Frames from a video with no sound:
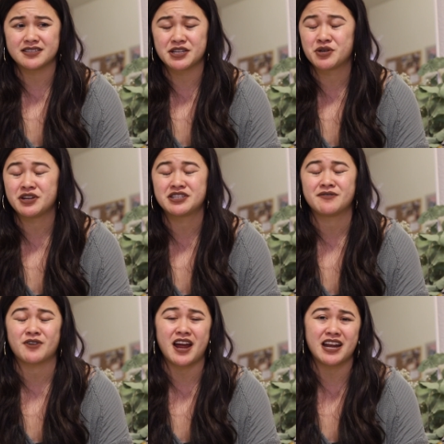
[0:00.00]
situation
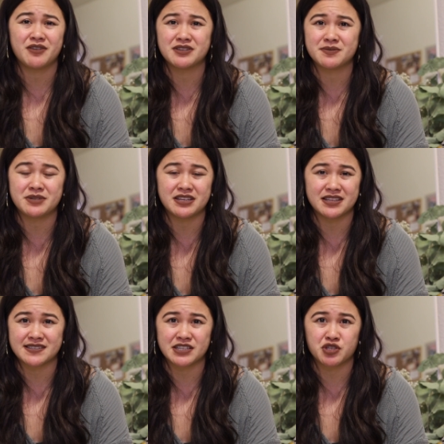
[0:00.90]
for anyone to be in
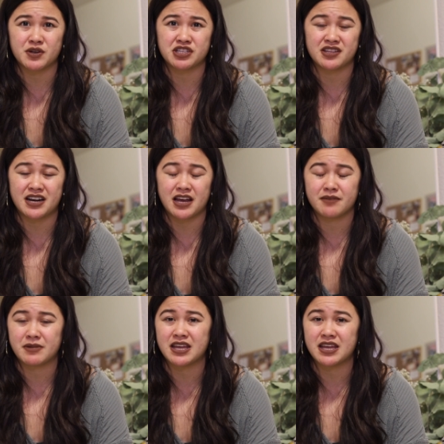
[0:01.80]
the situation that I'm